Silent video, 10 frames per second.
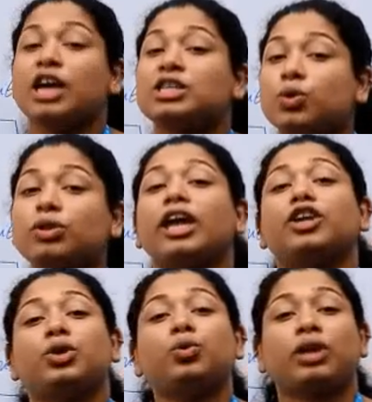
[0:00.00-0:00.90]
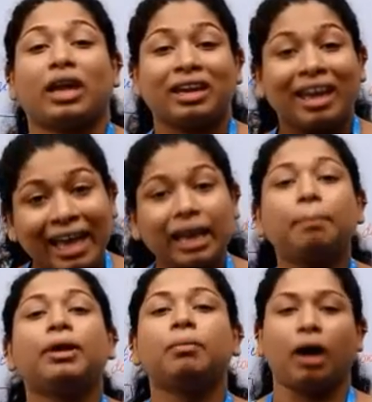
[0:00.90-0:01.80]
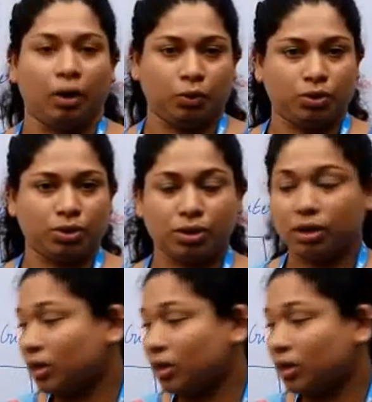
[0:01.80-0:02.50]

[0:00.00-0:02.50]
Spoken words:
so that you can help him out.